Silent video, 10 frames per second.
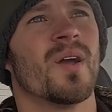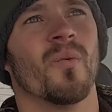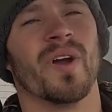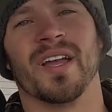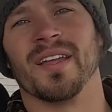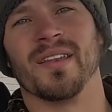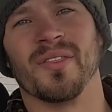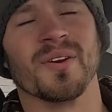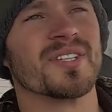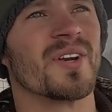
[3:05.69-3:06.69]
When
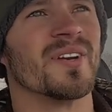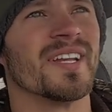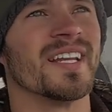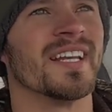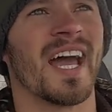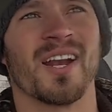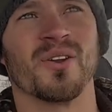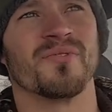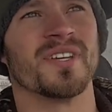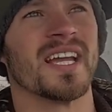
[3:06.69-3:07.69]
they're turning, I don't know
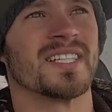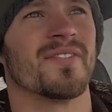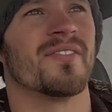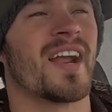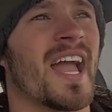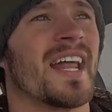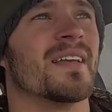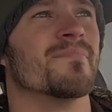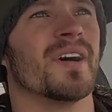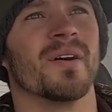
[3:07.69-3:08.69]
if you guys have ever had
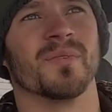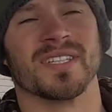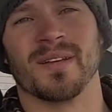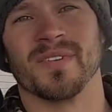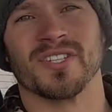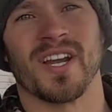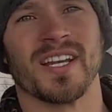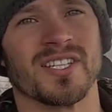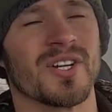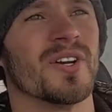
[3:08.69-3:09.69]
it, but when somebody's trying to
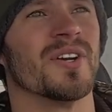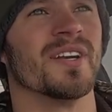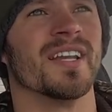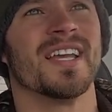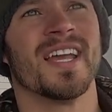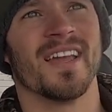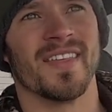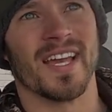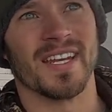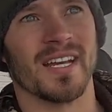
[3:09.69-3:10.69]
turn,
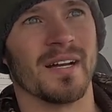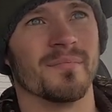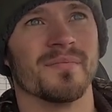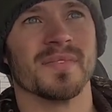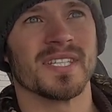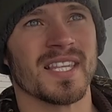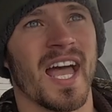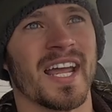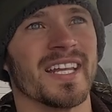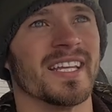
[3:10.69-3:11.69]
they end up
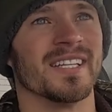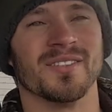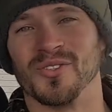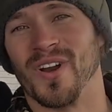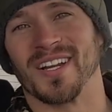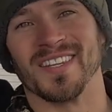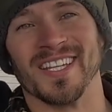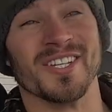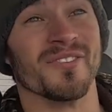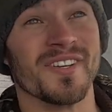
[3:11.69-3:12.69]
sliding directly
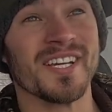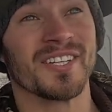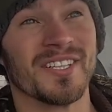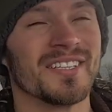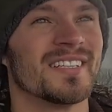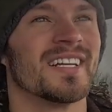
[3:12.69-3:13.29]
into your vehicle.